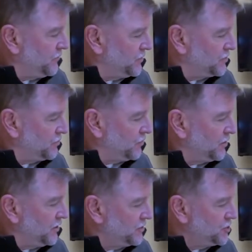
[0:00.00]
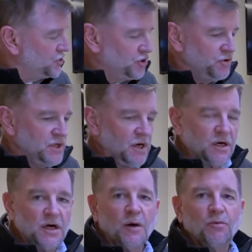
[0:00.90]
So we're going to just show you a
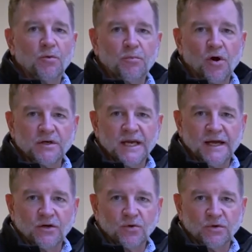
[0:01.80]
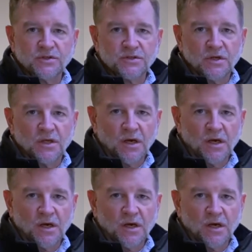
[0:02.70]
couple broad categories